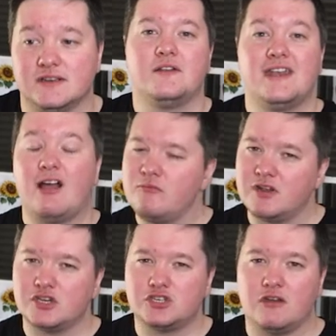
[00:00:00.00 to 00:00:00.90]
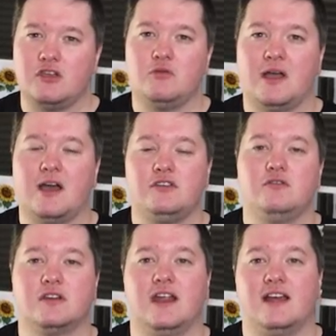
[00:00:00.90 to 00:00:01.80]
Now I'm going to show you how you
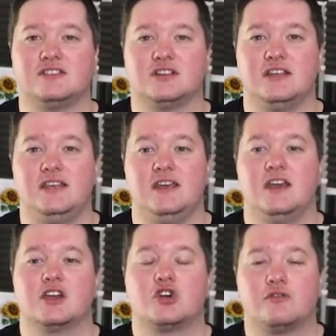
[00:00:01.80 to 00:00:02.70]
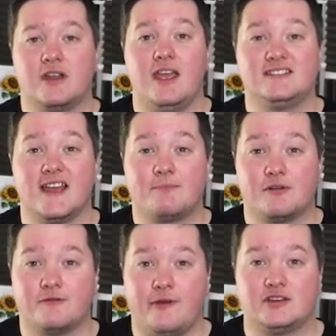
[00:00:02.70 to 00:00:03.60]
can actually create a
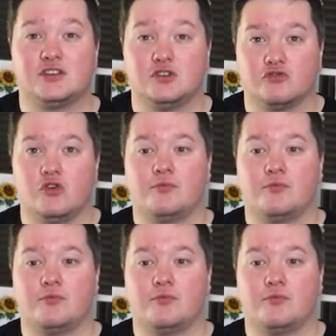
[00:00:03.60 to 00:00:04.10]
profession group